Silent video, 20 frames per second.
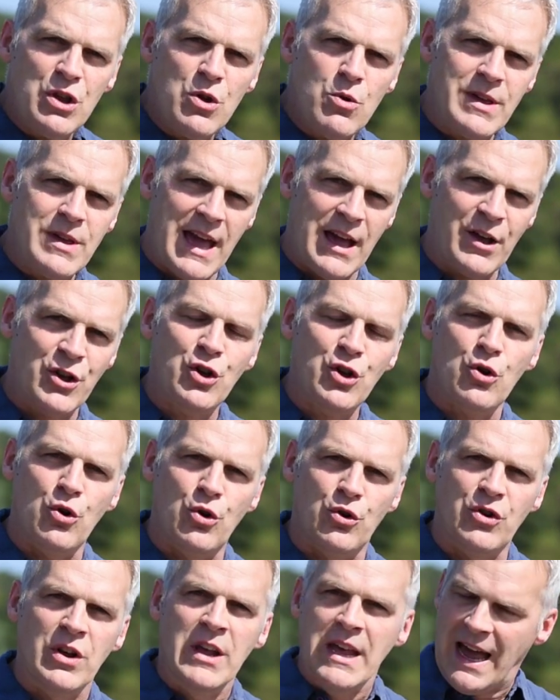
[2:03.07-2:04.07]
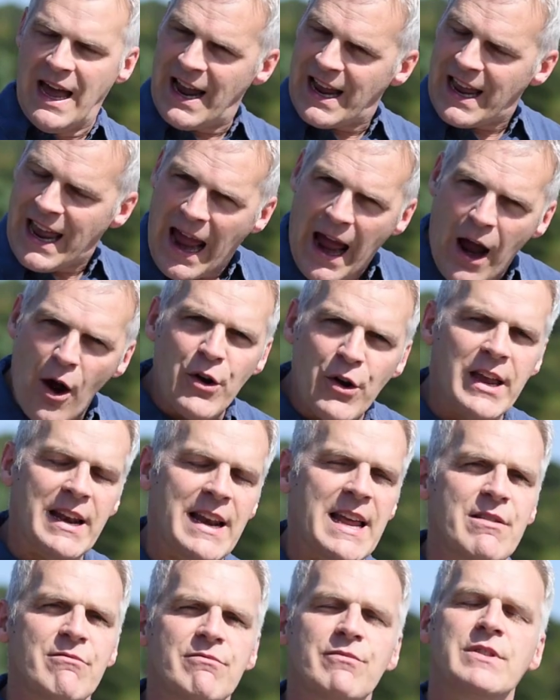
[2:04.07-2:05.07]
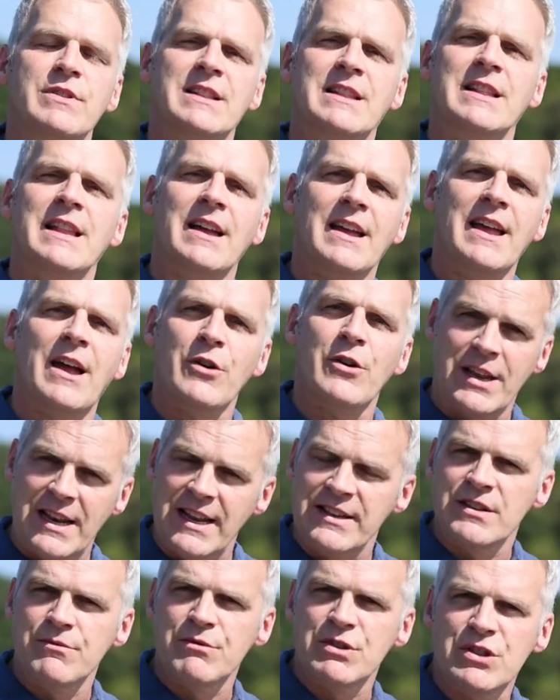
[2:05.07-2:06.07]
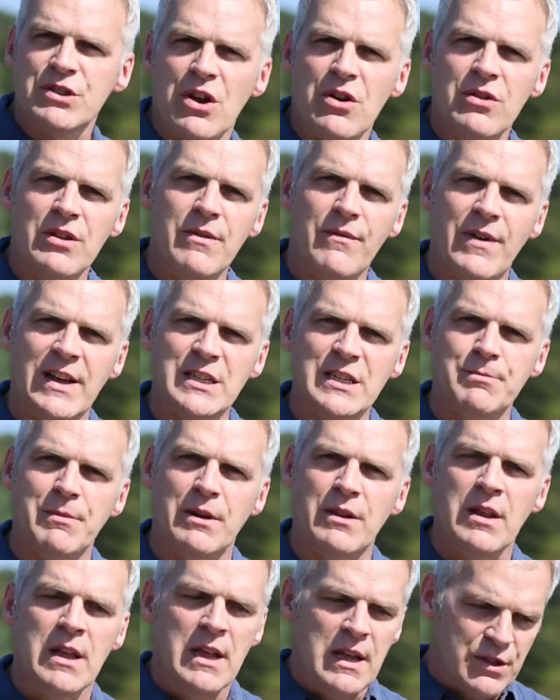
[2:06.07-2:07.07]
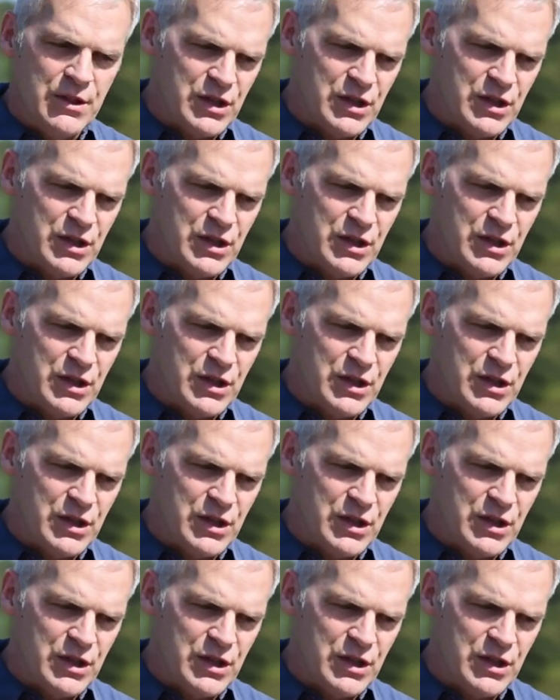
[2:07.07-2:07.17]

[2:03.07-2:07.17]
you get good at calculating return on investment,